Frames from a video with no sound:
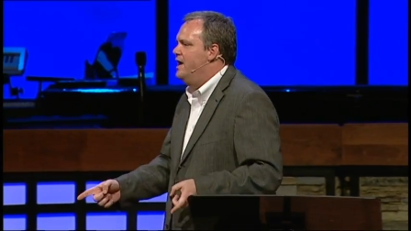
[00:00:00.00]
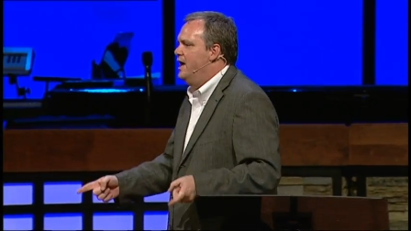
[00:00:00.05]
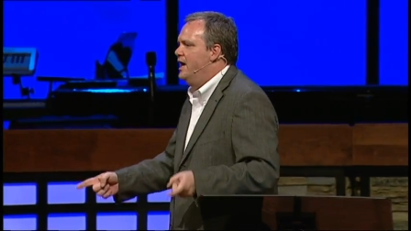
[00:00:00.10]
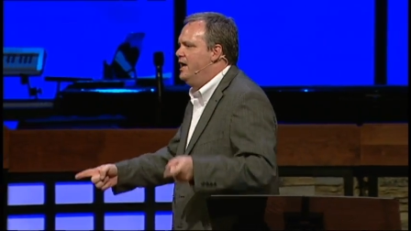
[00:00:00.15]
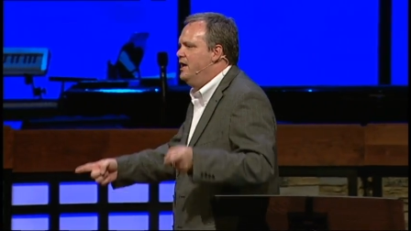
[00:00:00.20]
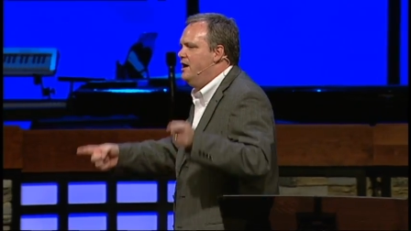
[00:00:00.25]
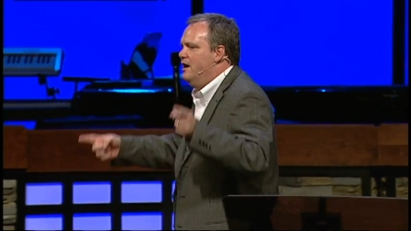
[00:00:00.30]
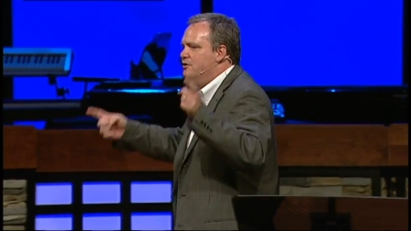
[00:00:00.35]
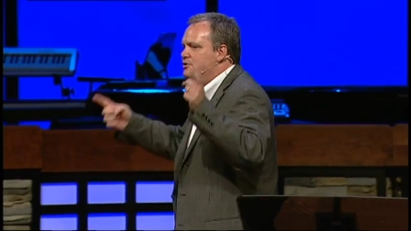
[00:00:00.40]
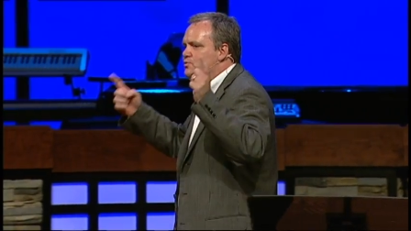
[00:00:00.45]

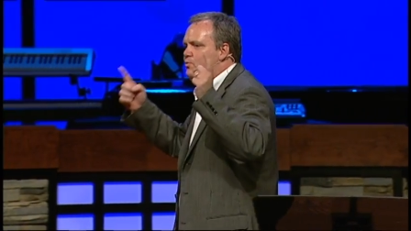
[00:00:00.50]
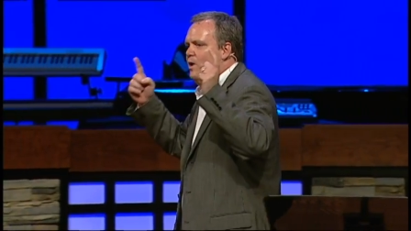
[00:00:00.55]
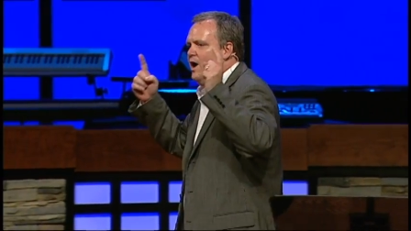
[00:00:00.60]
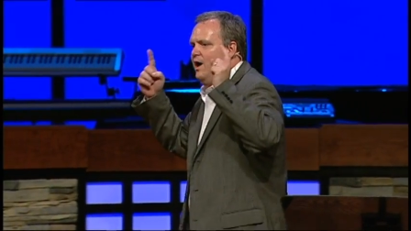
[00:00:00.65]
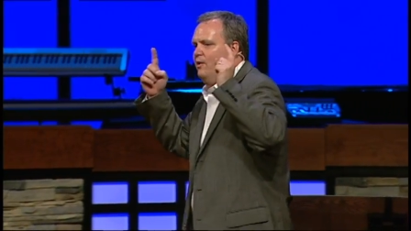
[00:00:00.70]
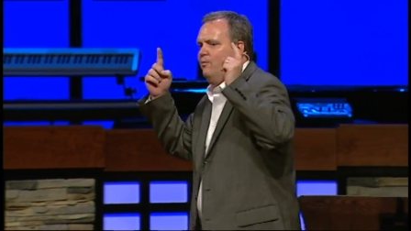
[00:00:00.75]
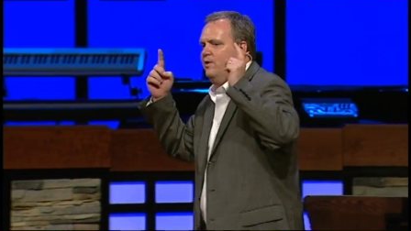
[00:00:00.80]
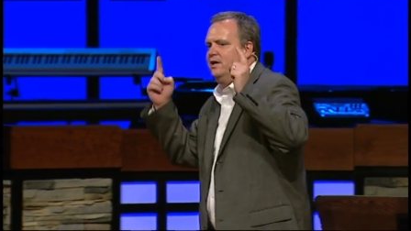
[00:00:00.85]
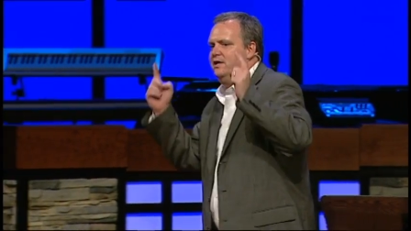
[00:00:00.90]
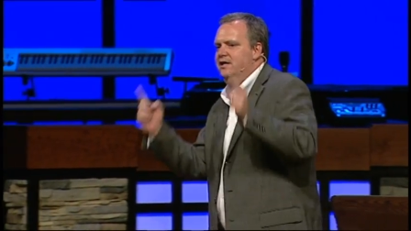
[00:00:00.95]
He knows
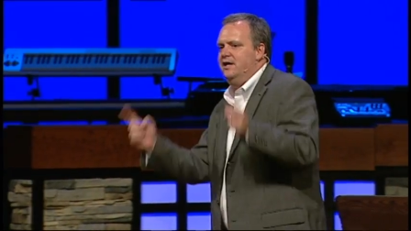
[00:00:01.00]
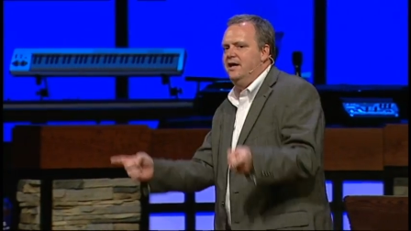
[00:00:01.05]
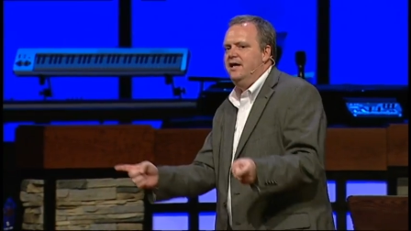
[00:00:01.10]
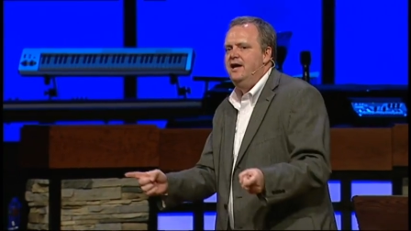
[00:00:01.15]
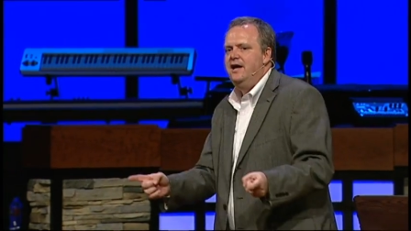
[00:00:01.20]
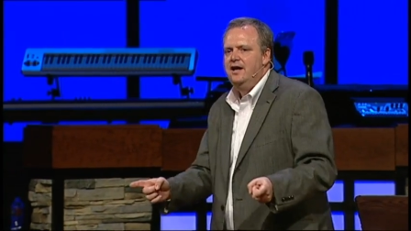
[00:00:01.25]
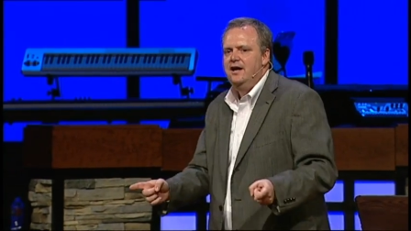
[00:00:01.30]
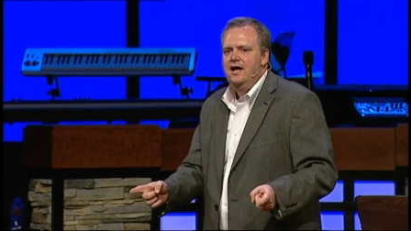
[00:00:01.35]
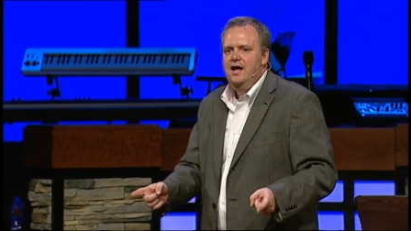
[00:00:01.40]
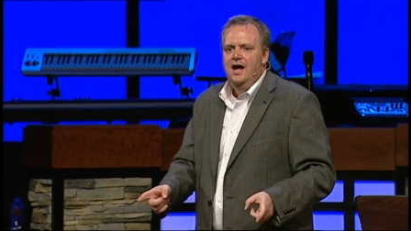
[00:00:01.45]
why we did
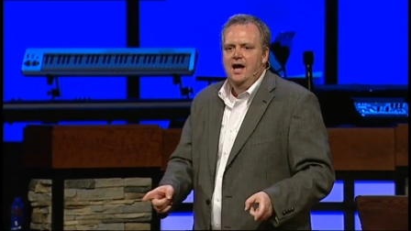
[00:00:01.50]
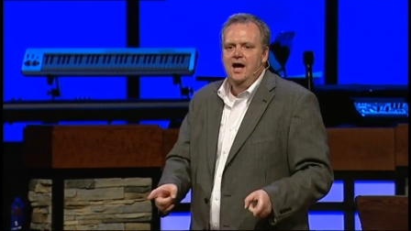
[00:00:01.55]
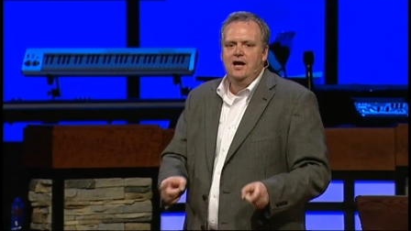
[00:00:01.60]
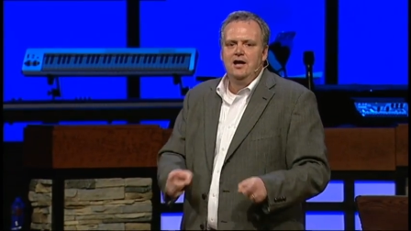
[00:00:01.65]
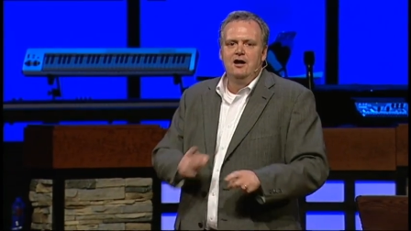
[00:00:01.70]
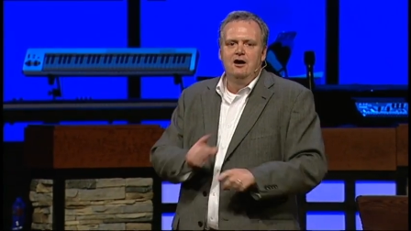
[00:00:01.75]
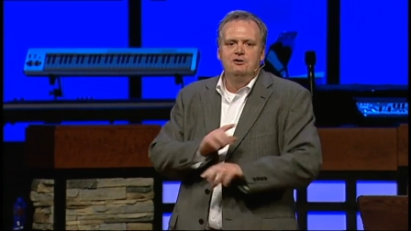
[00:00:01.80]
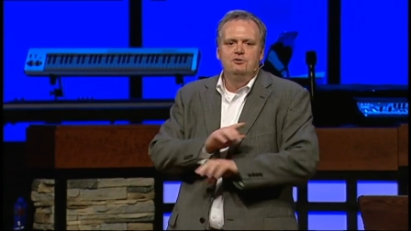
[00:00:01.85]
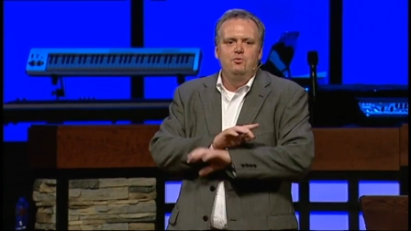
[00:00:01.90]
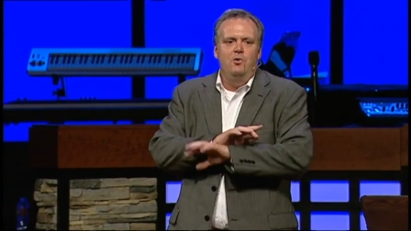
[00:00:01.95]
it. He
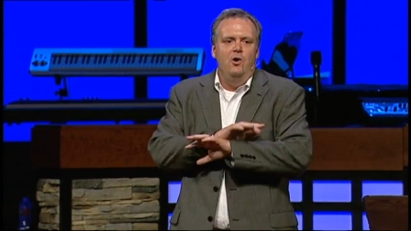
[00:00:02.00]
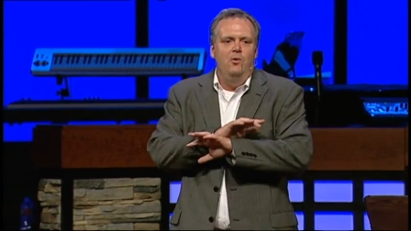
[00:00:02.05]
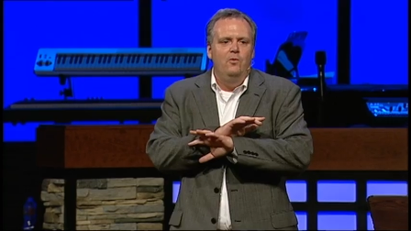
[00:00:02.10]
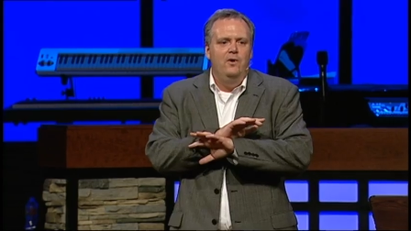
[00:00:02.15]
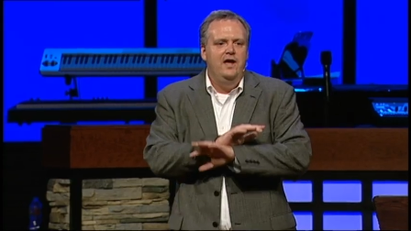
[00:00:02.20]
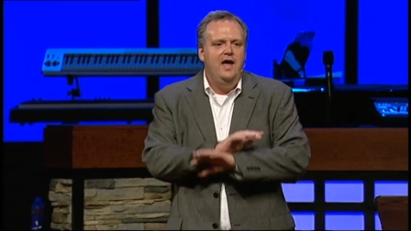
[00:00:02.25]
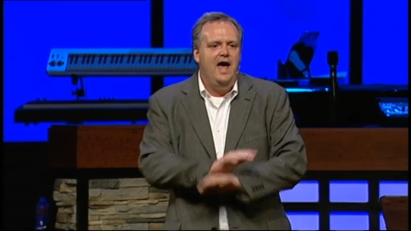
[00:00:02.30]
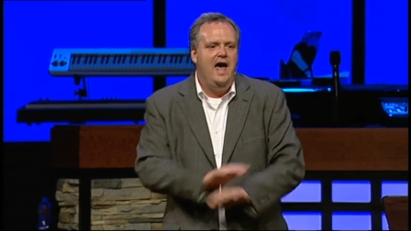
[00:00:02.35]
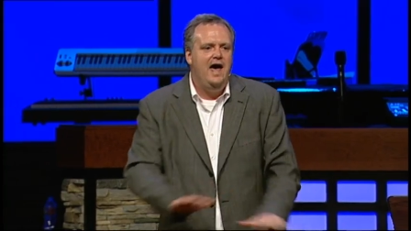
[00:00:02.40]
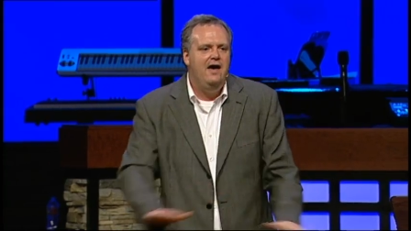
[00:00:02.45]
knows what
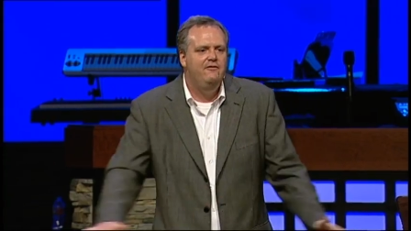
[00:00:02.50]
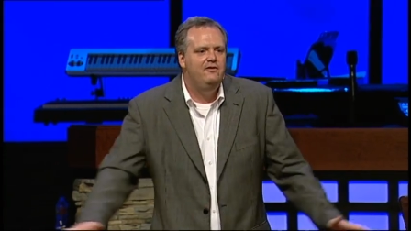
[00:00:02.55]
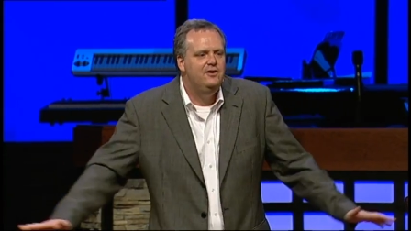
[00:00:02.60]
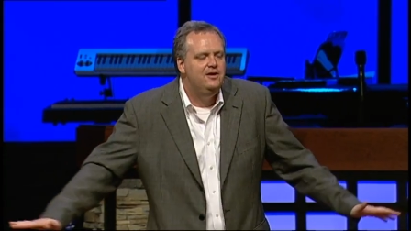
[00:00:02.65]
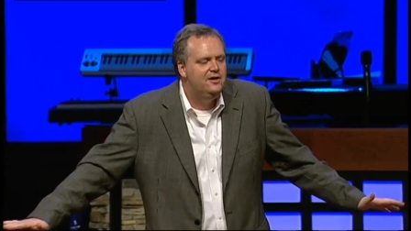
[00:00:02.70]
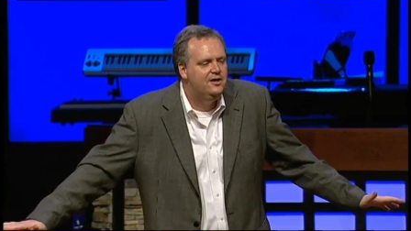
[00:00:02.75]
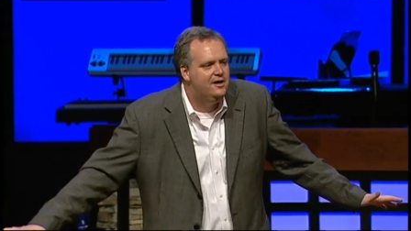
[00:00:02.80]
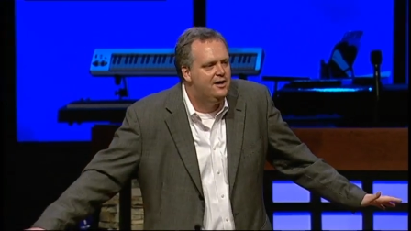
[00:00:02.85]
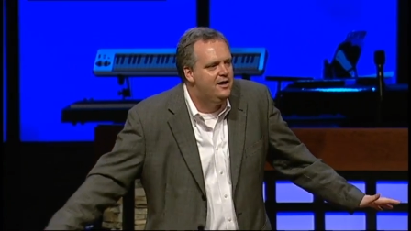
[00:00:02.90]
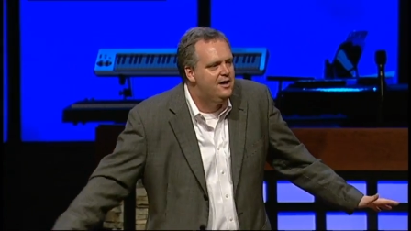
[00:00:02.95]
we haven't
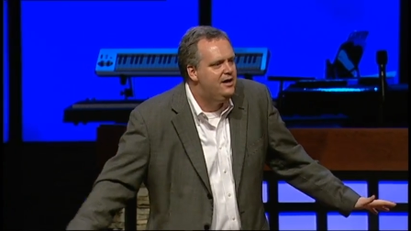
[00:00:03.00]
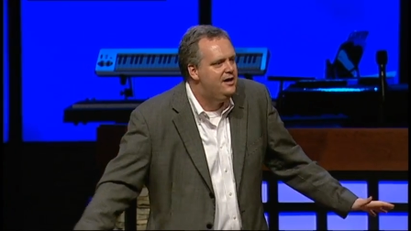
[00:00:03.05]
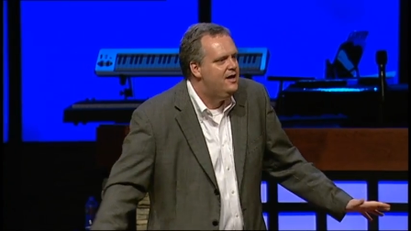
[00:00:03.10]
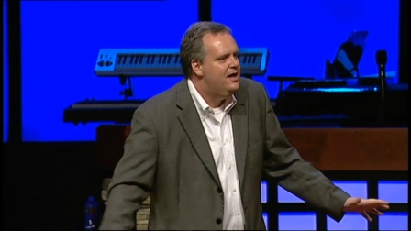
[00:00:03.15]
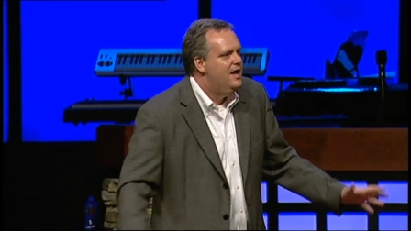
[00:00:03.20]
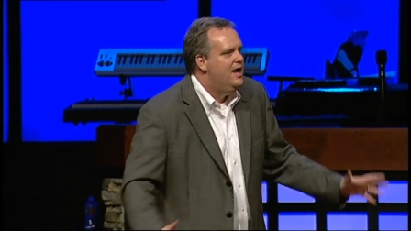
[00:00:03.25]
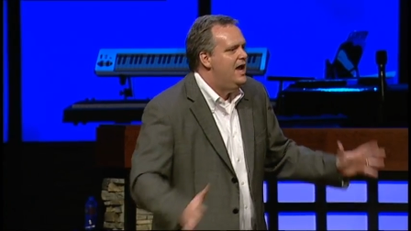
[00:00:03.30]
done.